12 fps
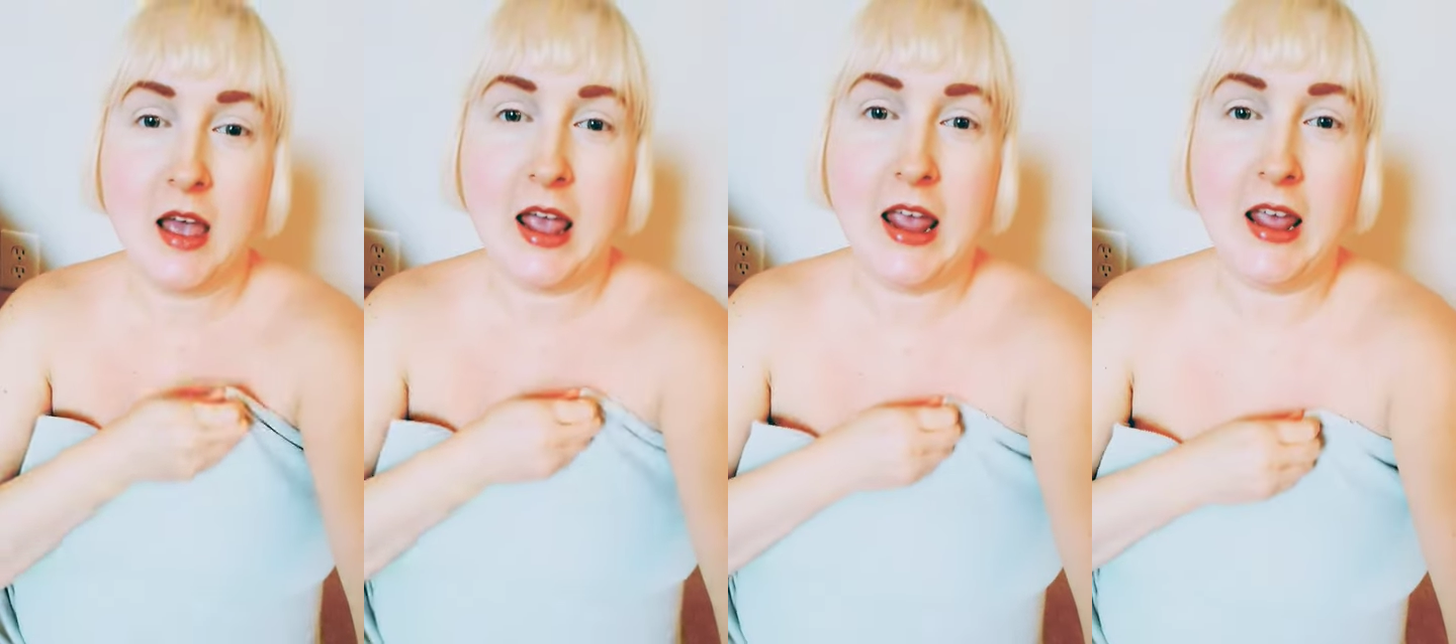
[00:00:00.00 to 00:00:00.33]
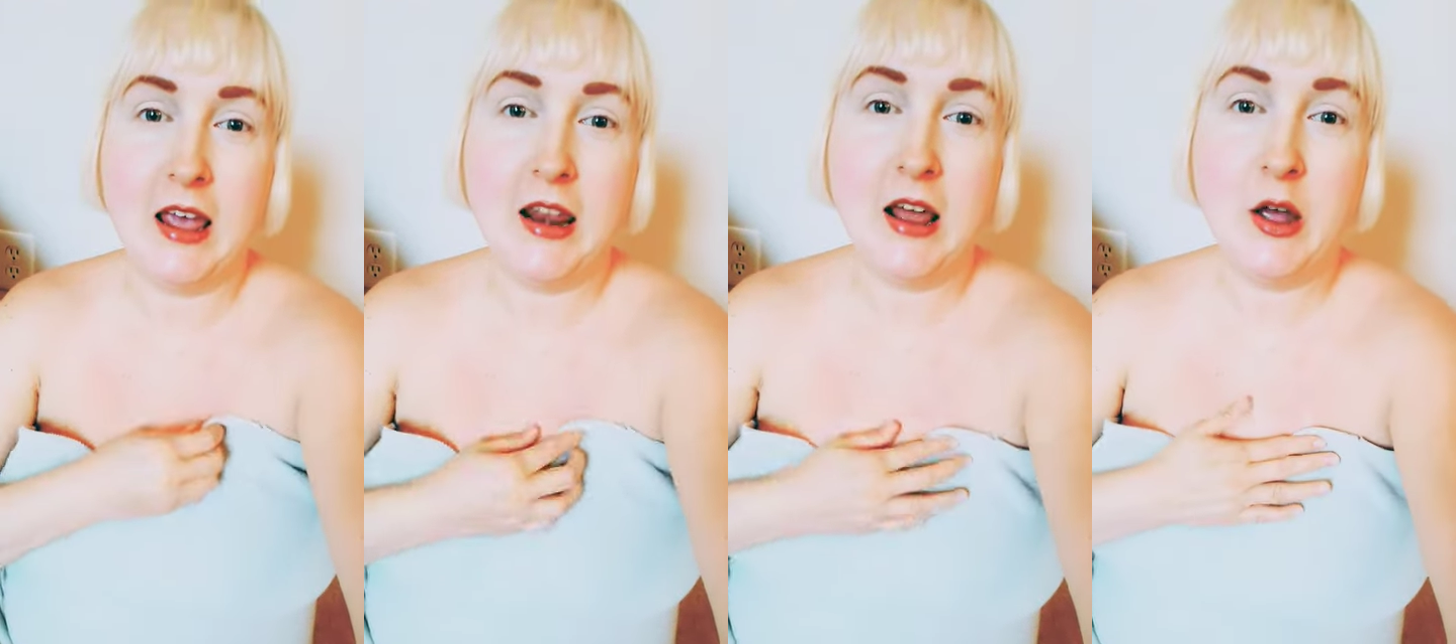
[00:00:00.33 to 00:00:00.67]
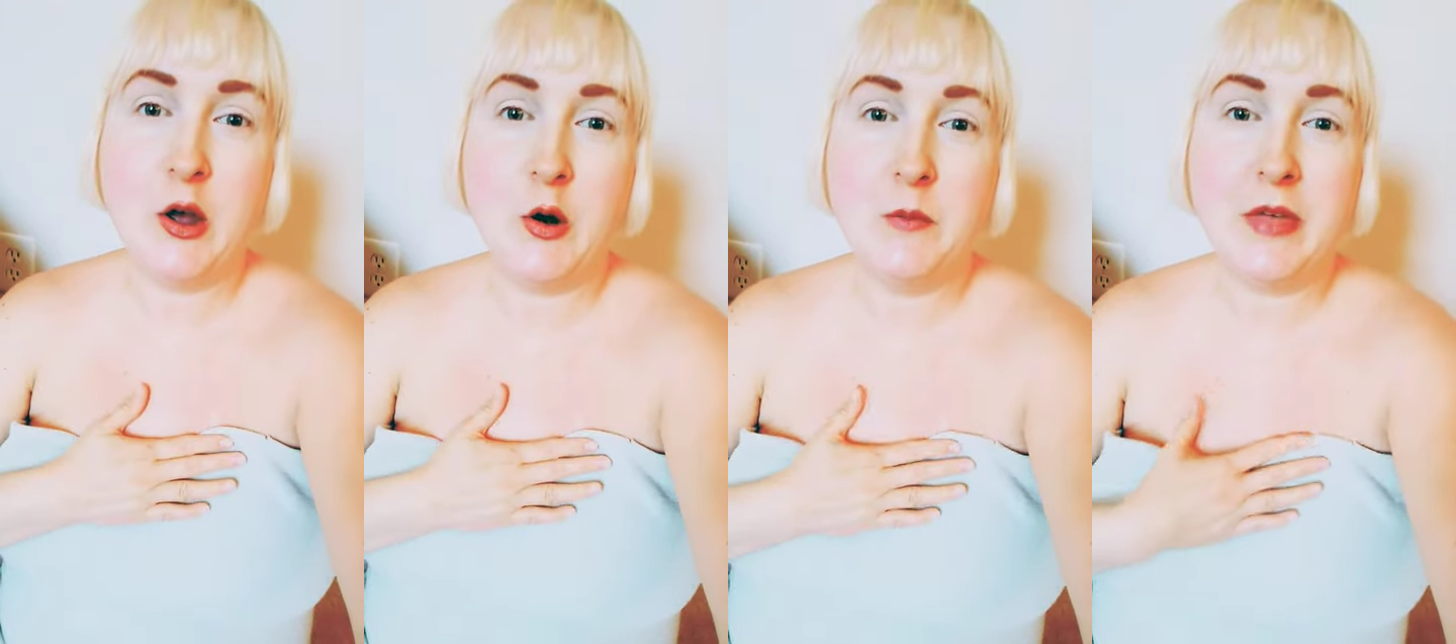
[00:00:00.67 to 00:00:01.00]
And I
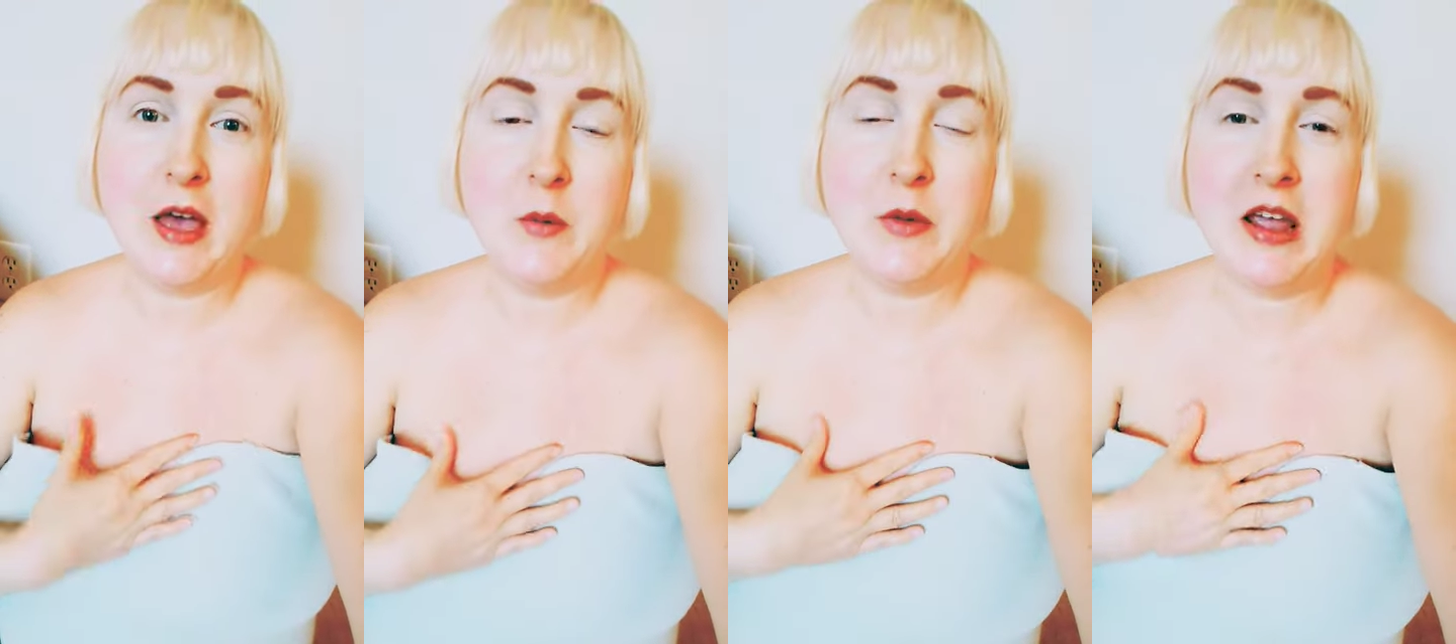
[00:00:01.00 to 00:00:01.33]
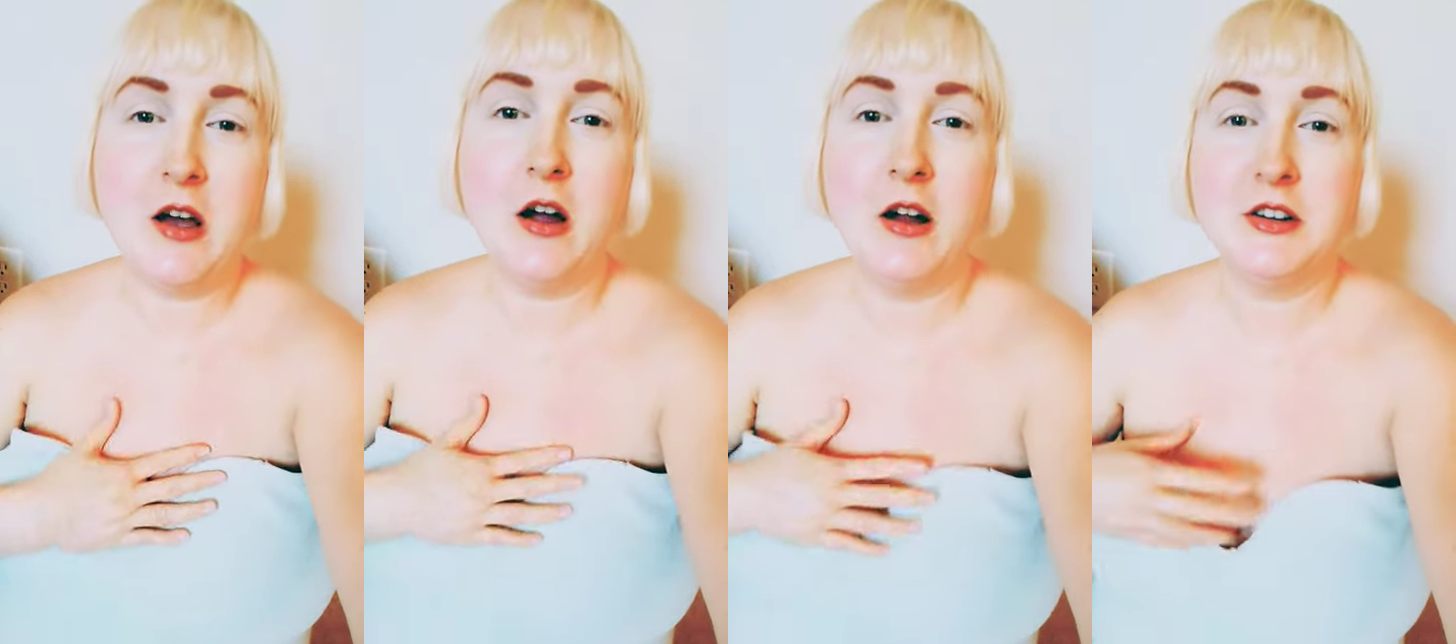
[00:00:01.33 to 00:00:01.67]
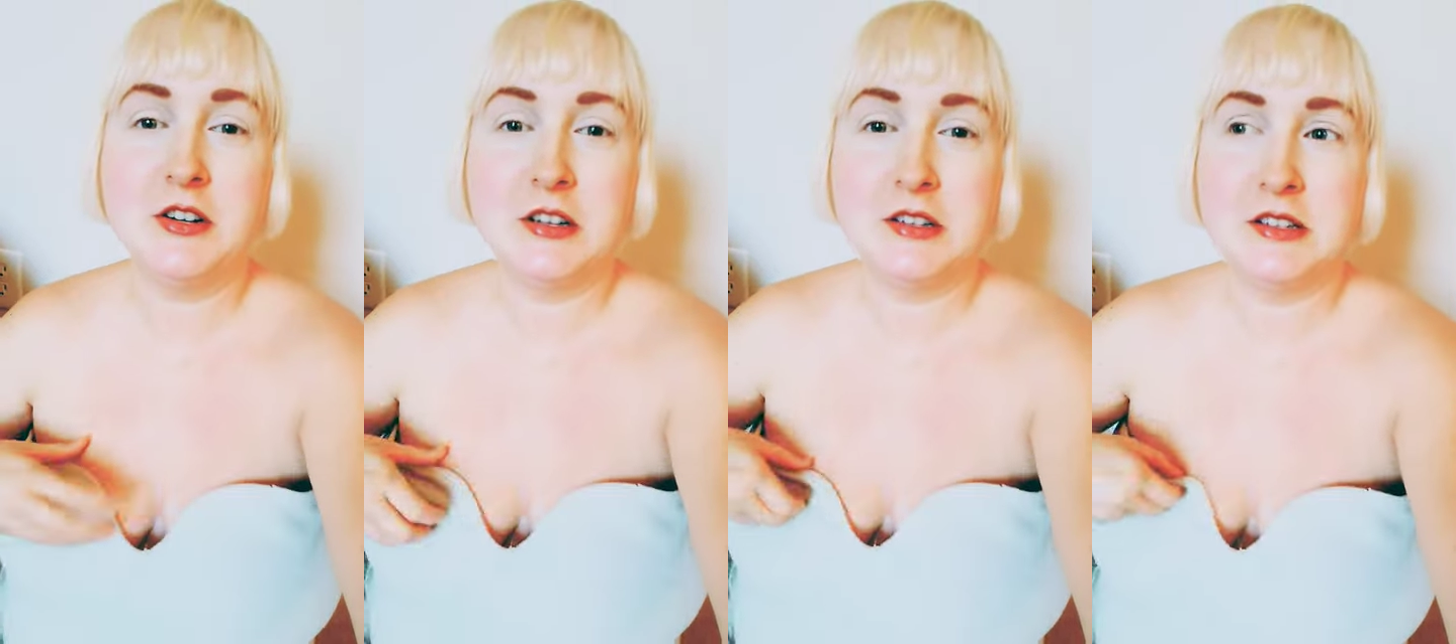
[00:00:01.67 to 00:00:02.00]
hope that we are
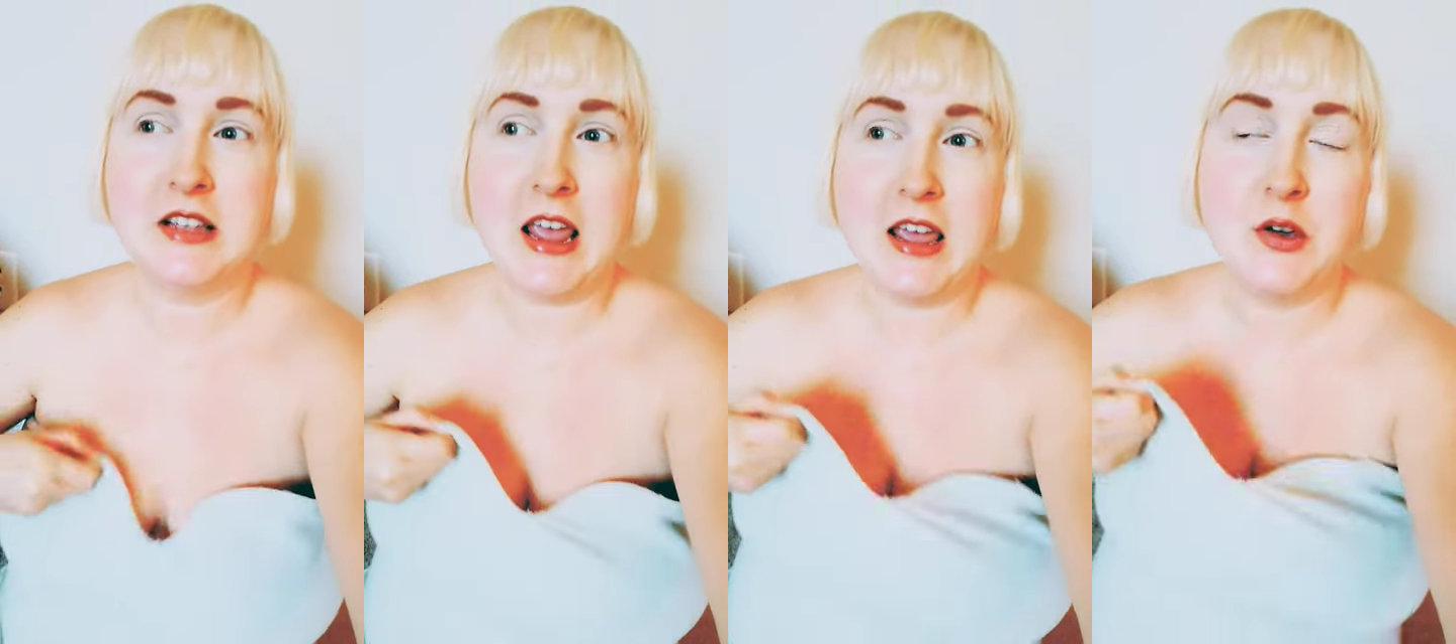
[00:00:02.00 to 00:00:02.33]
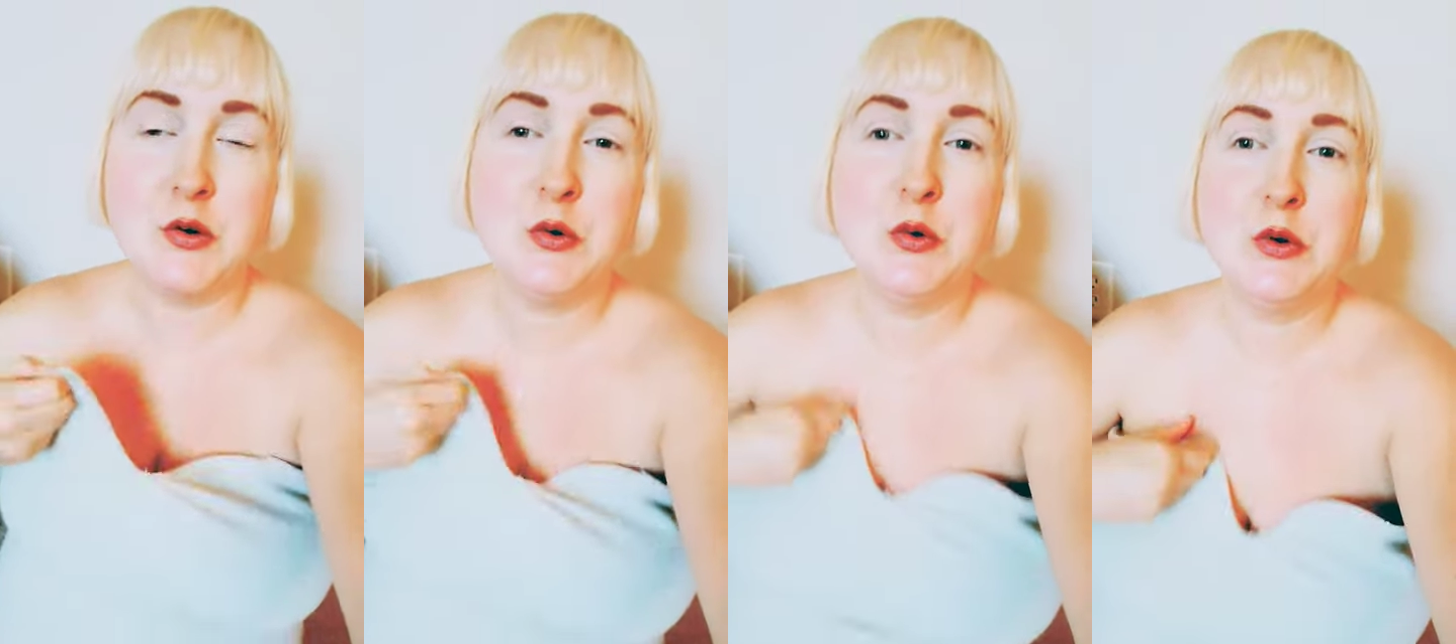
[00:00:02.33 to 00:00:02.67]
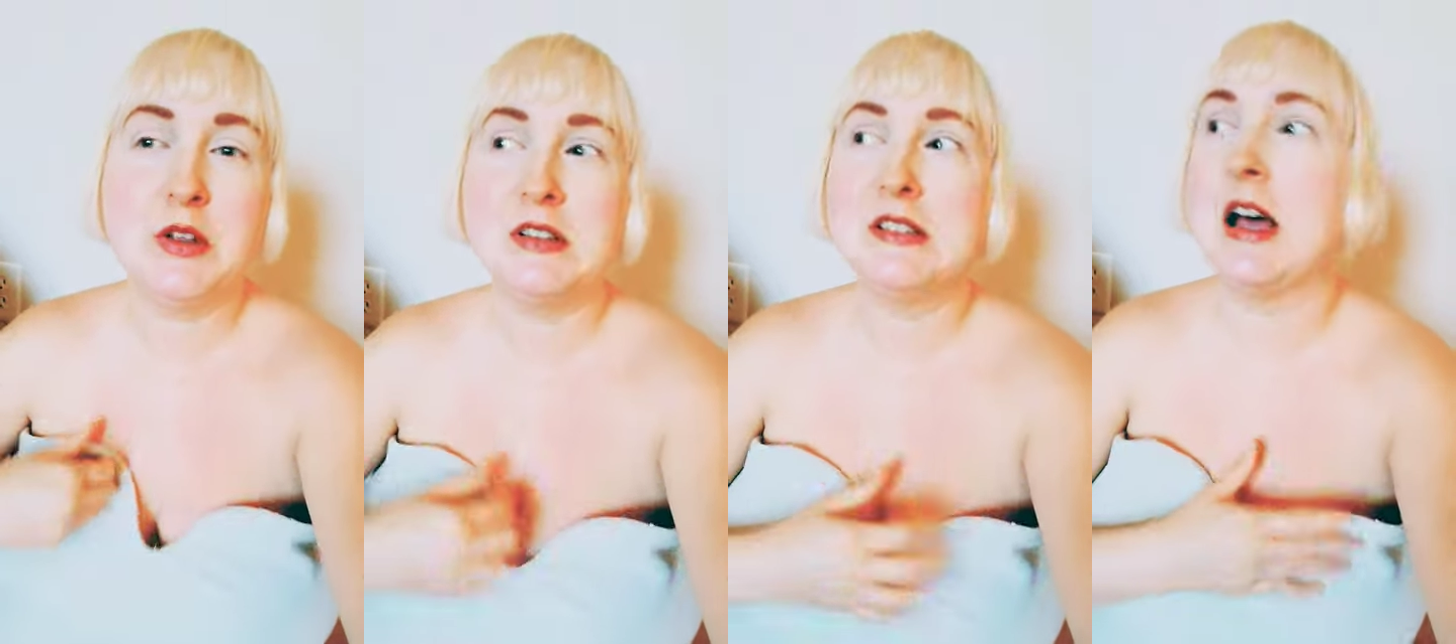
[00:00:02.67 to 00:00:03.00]
just staying cool
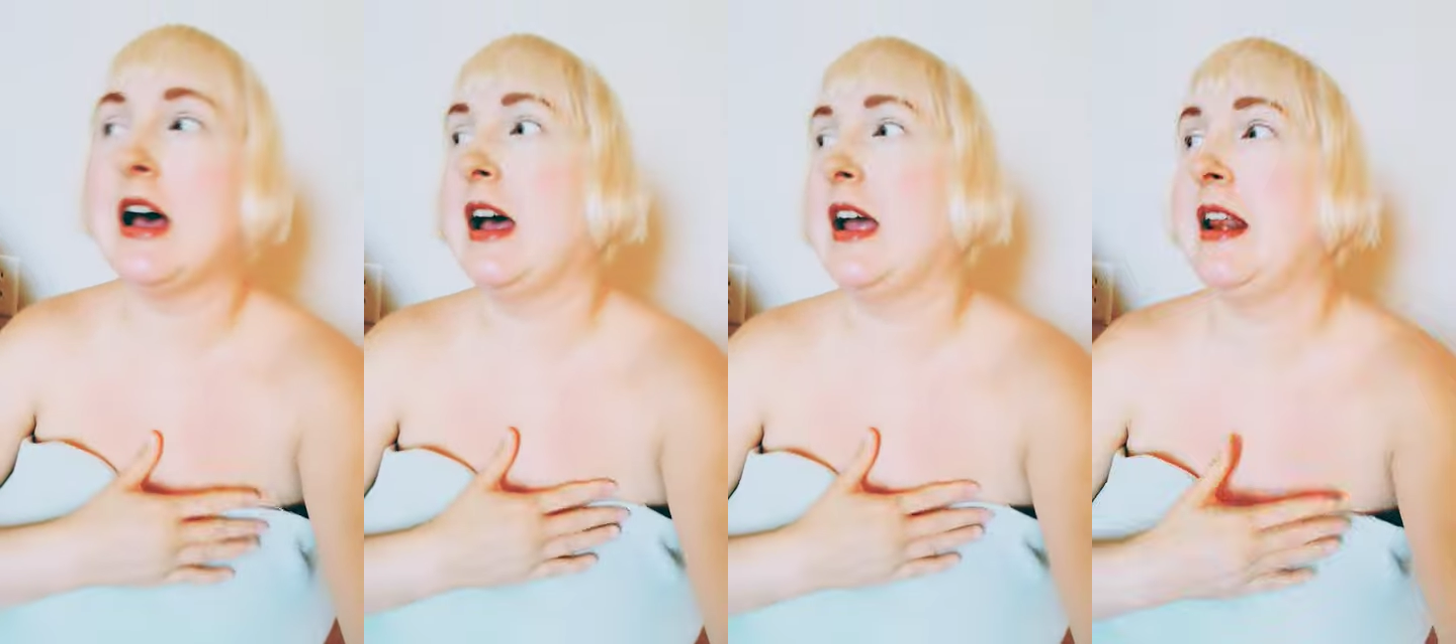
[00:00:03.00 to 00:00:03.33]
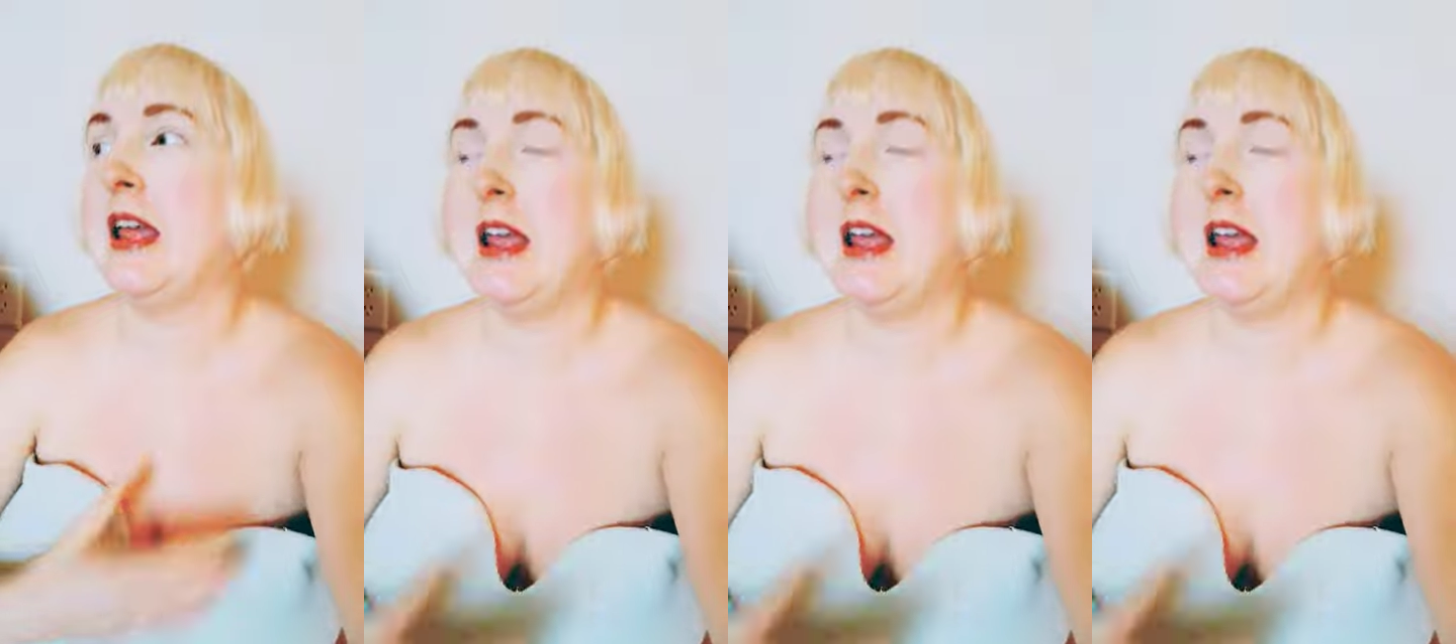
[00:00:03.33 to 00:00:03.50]
inside.